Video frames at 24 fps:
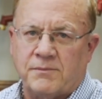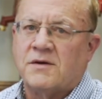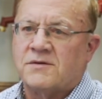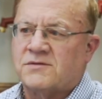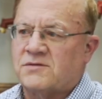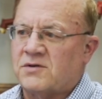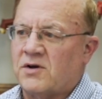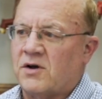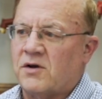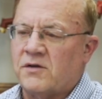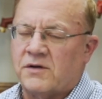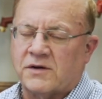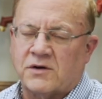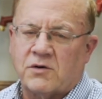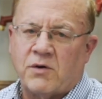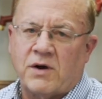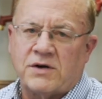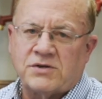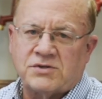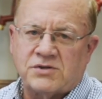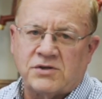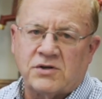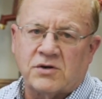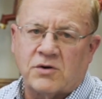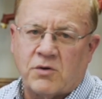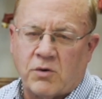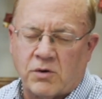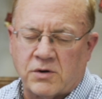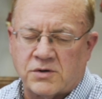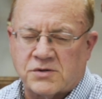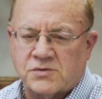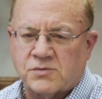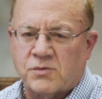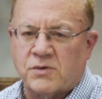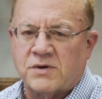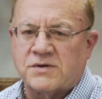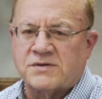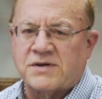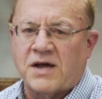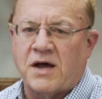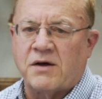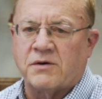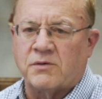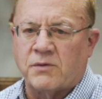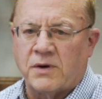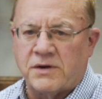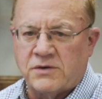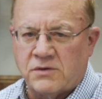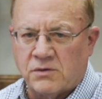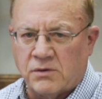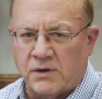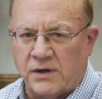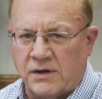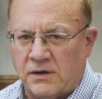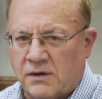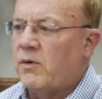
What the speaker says: So the question, of course, was, how do I do it?